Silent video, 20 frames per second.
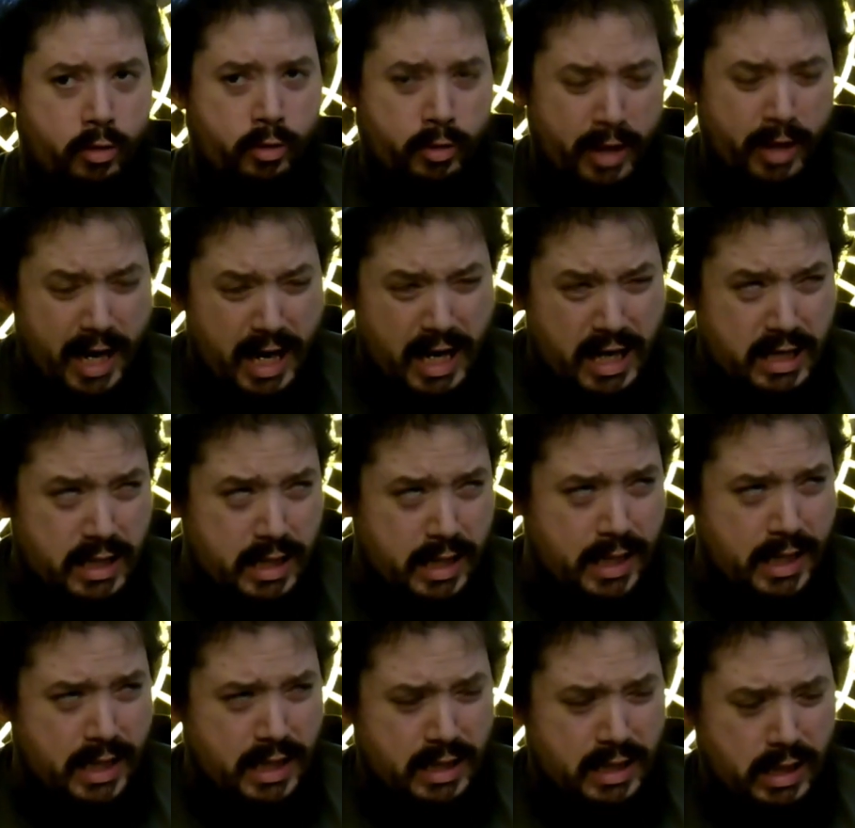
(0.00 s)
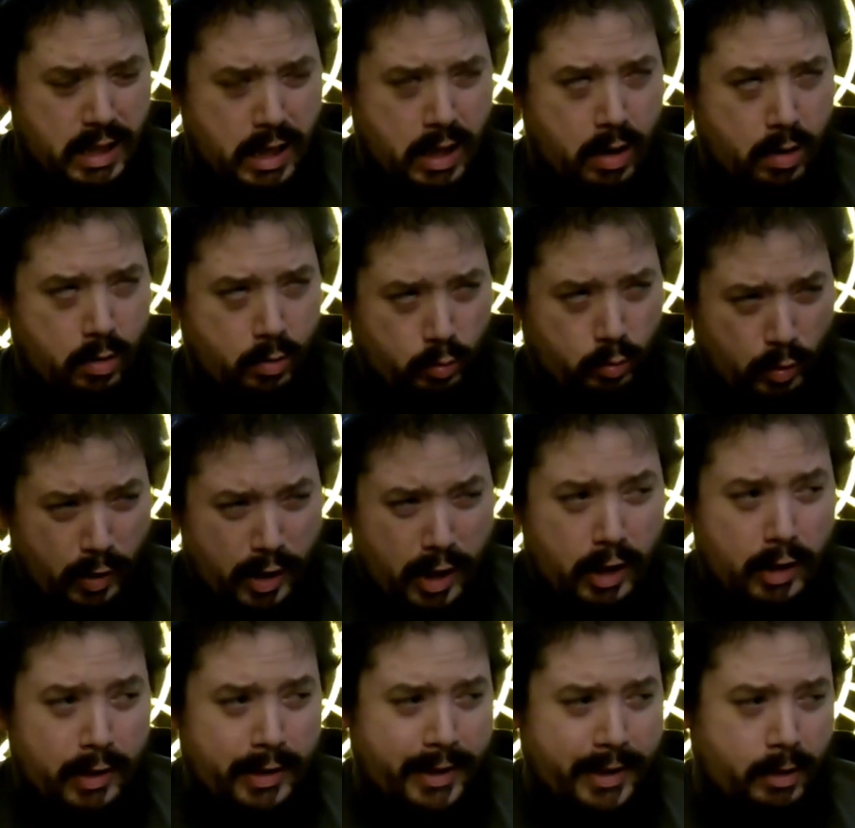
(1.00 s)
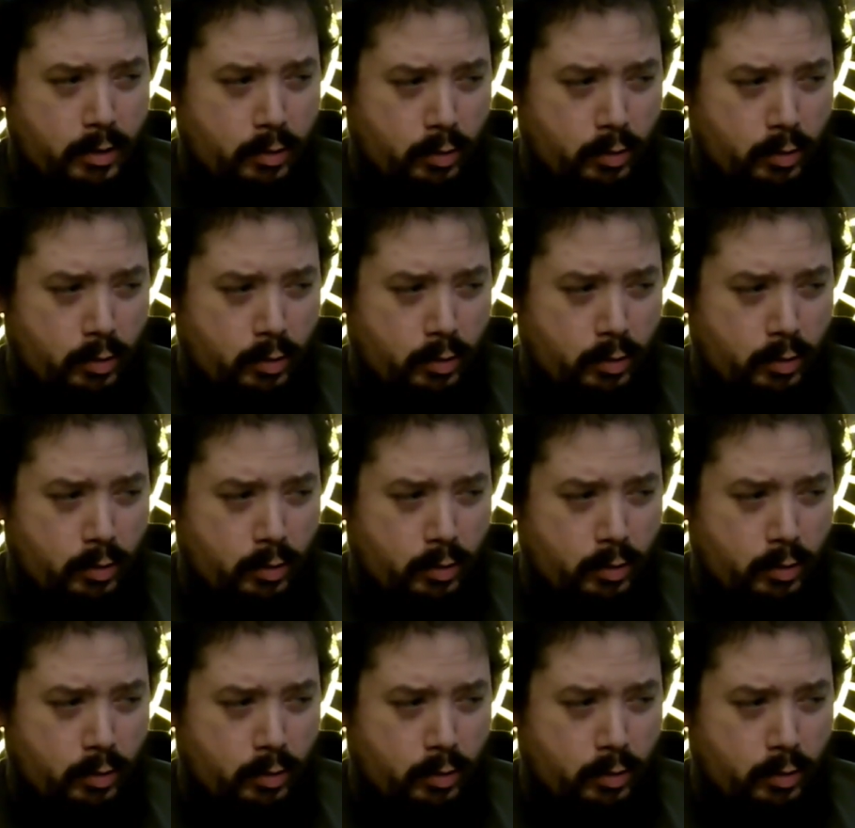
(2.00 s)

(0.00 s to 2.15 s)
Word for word: this is a really